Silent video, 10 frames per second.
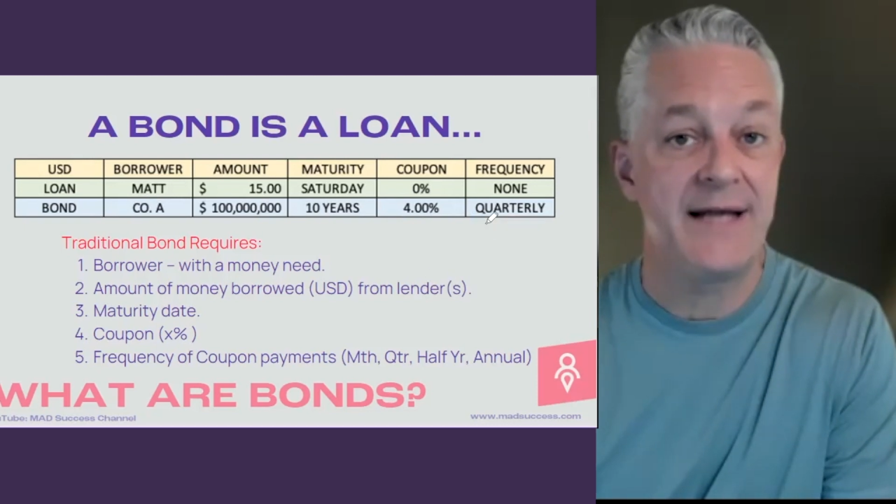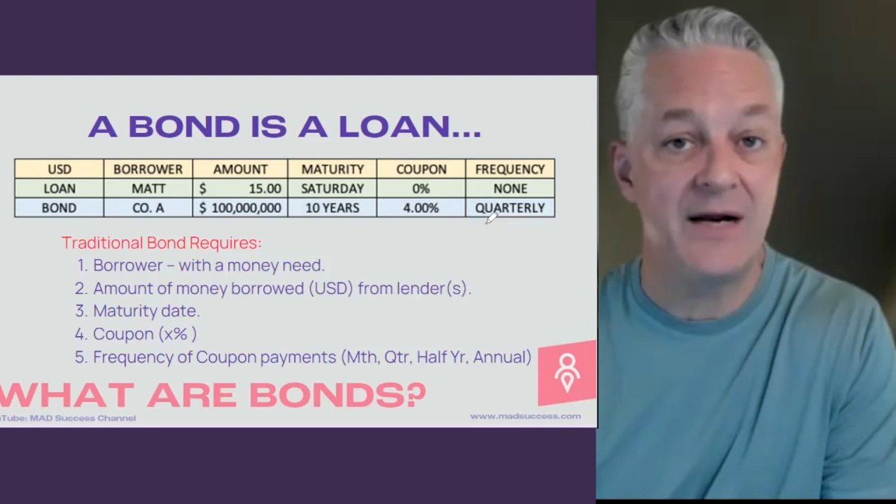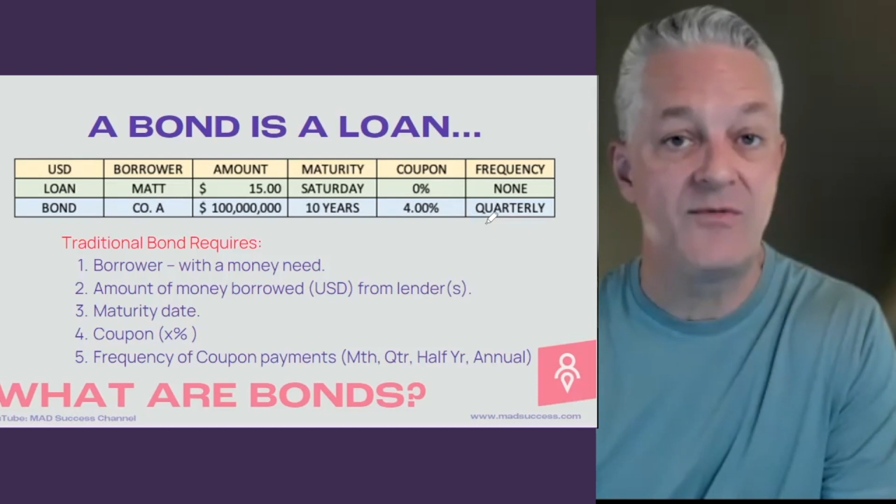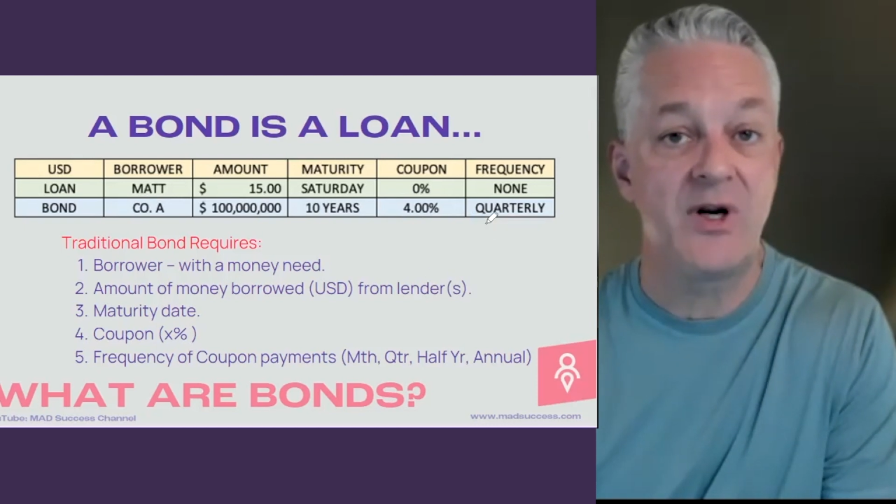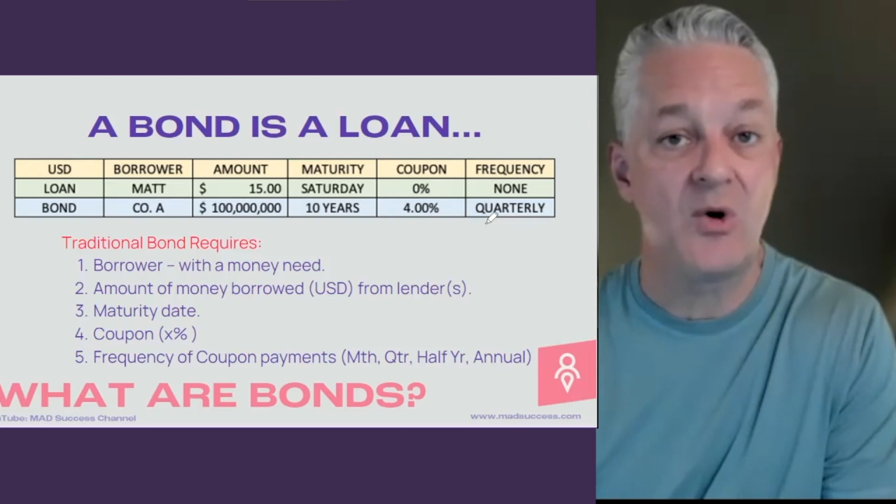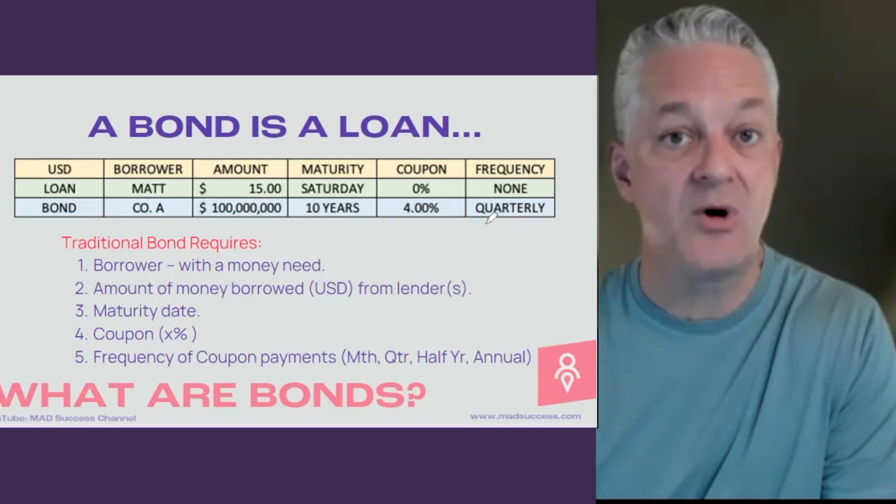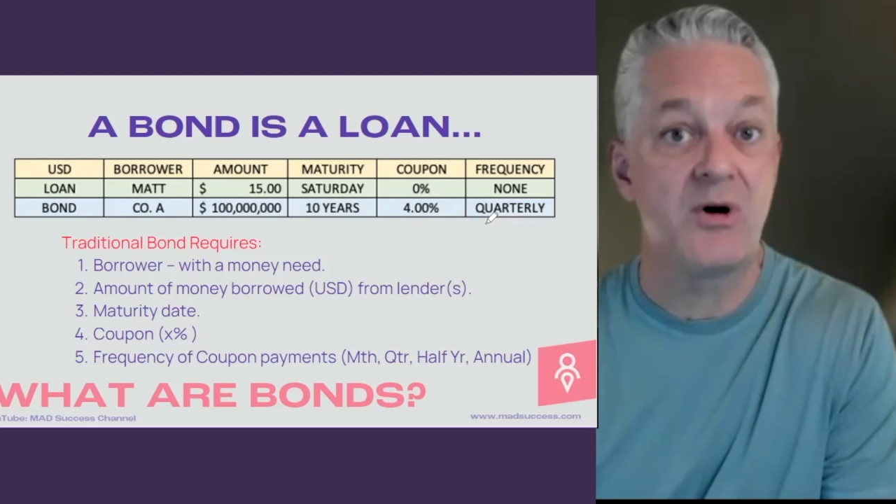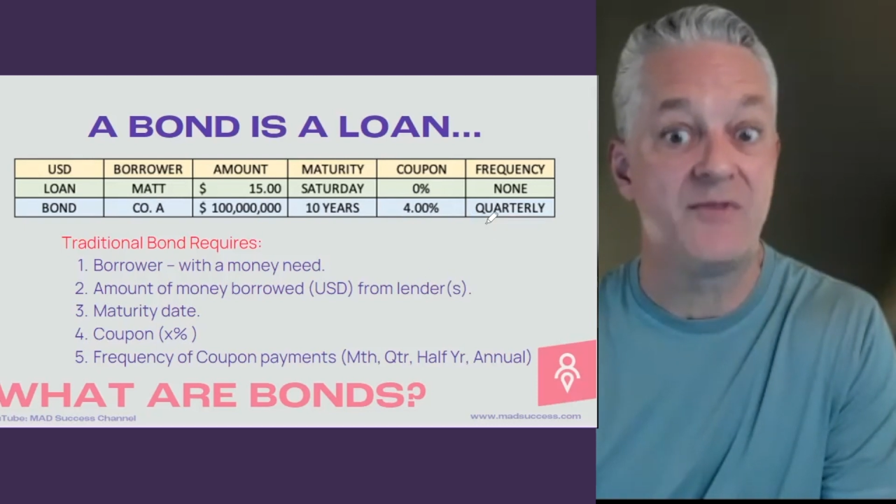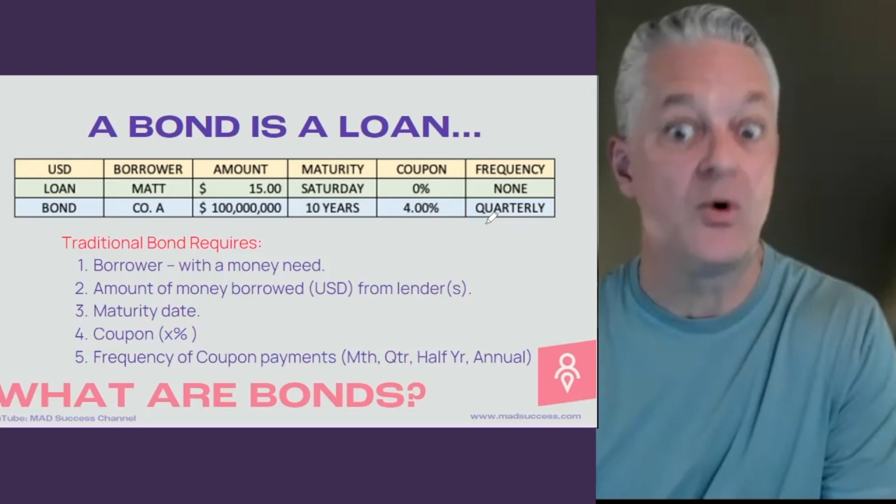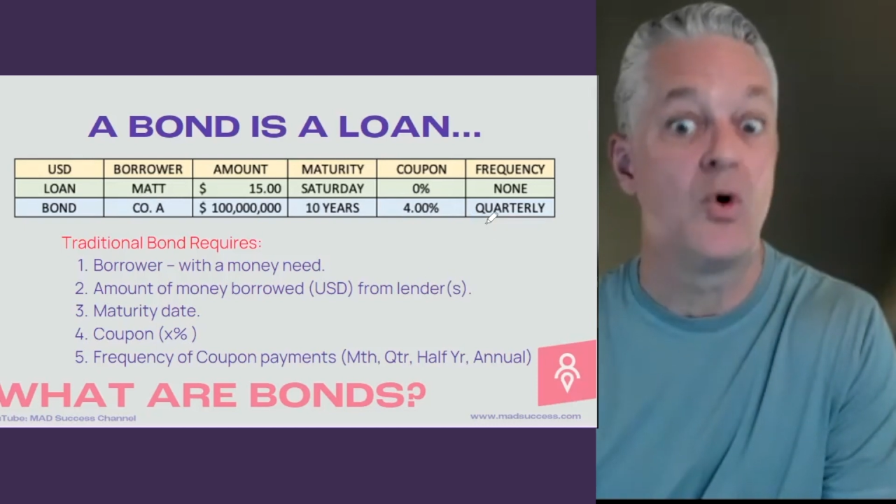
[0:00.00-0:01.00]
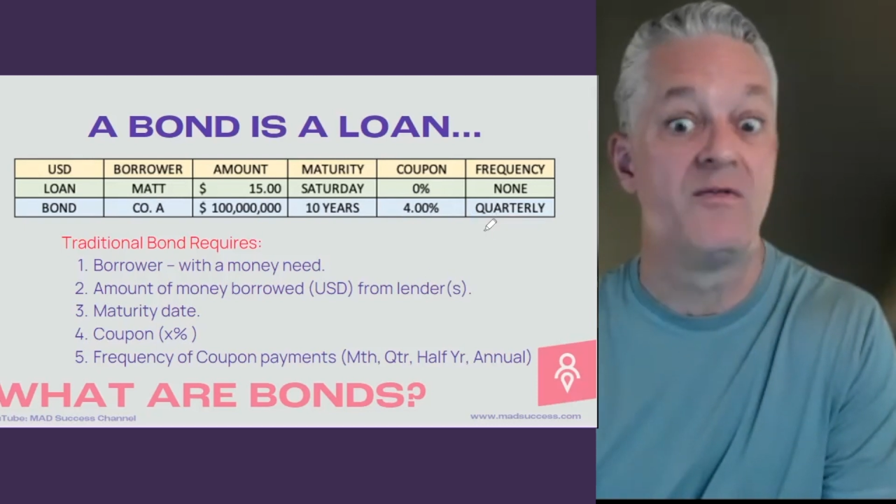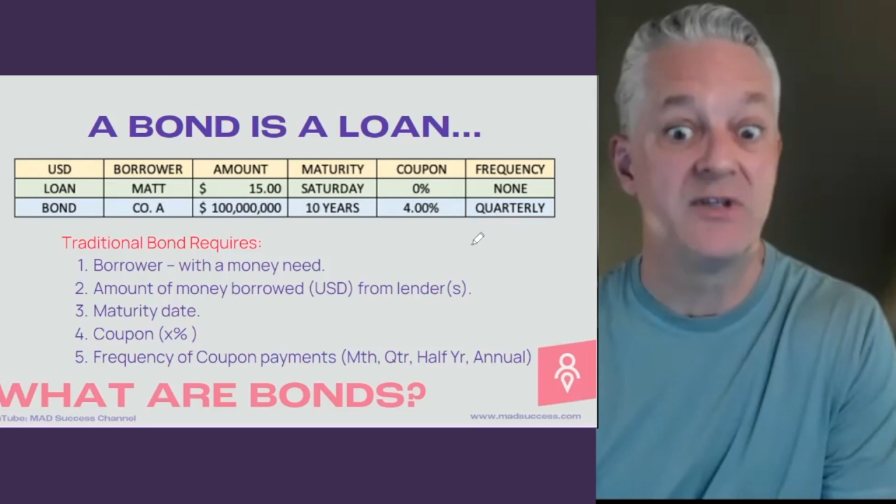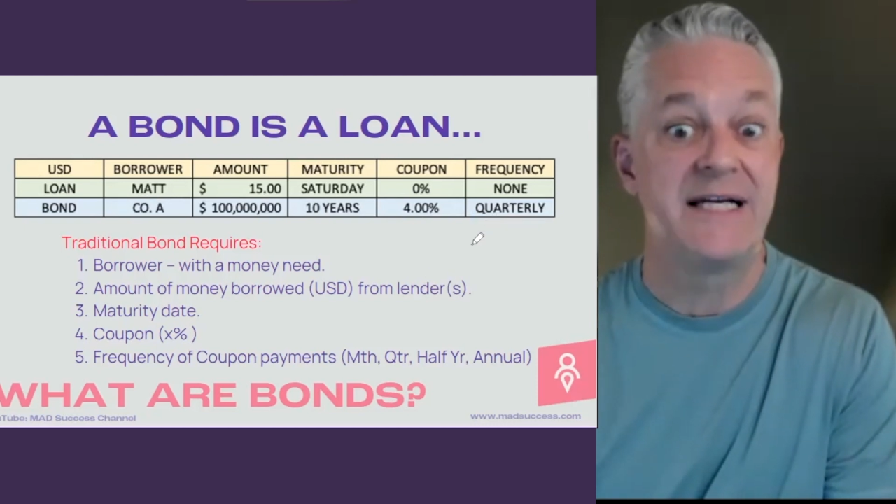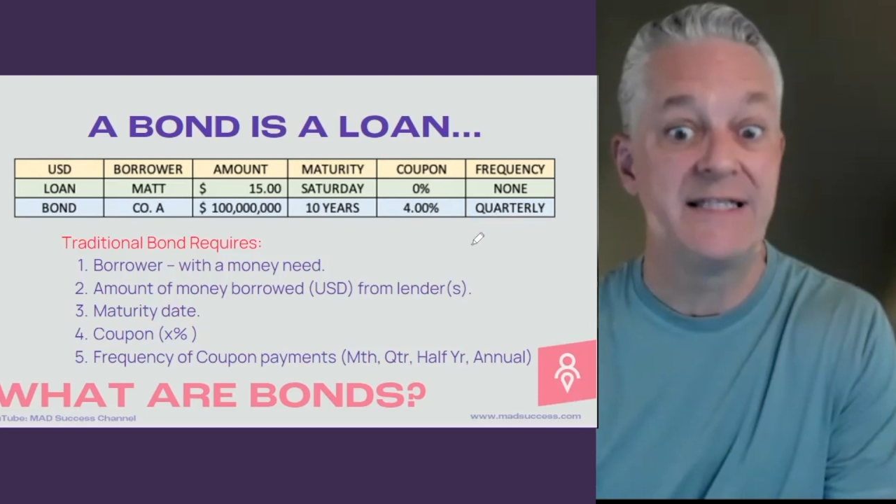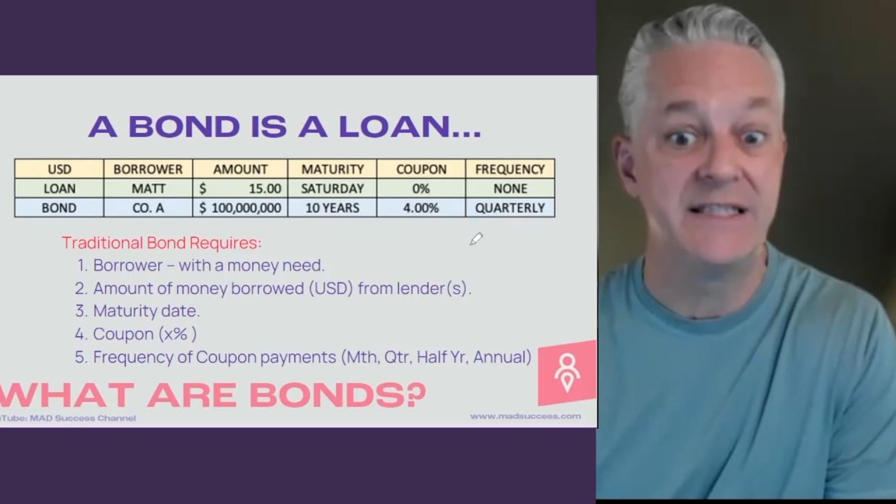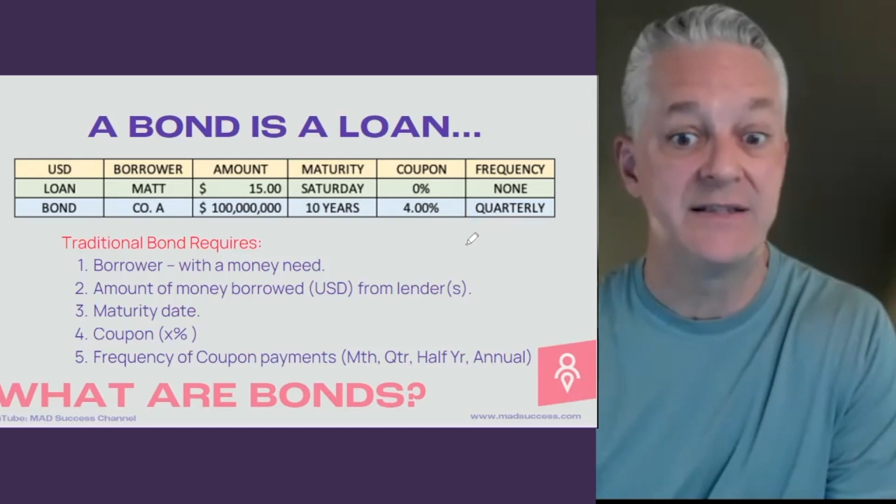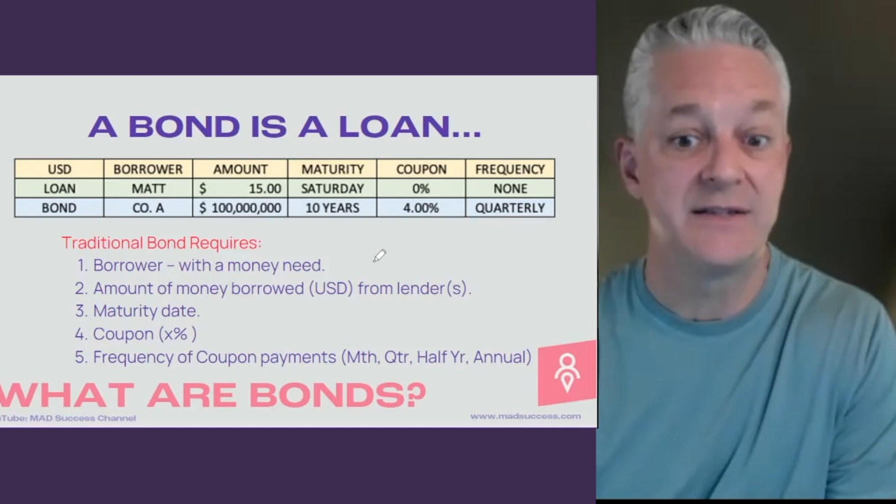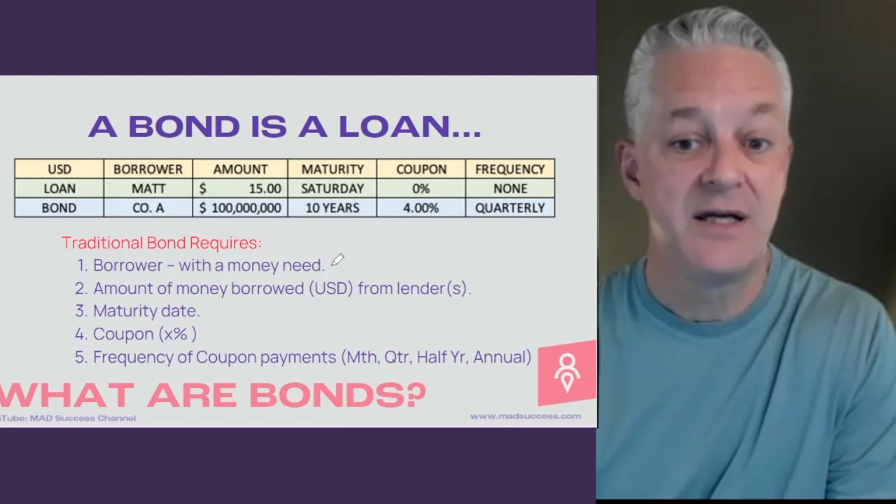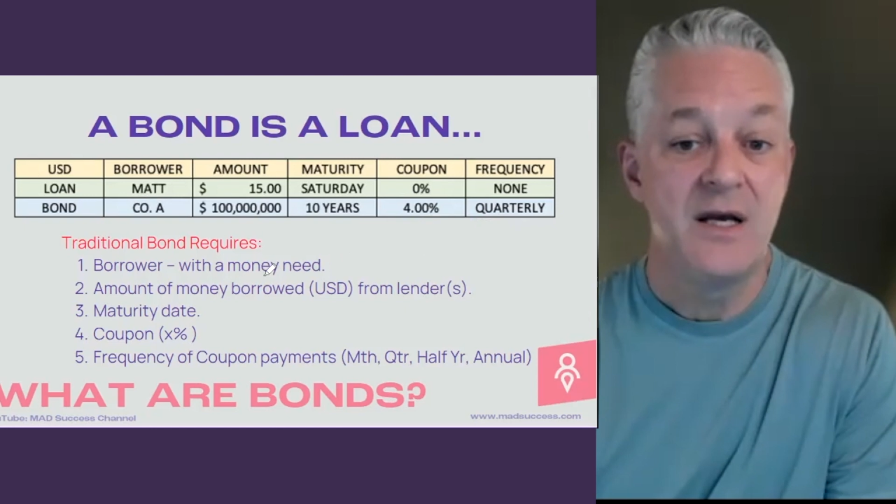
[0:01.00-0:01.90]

every quarter for over 10 years.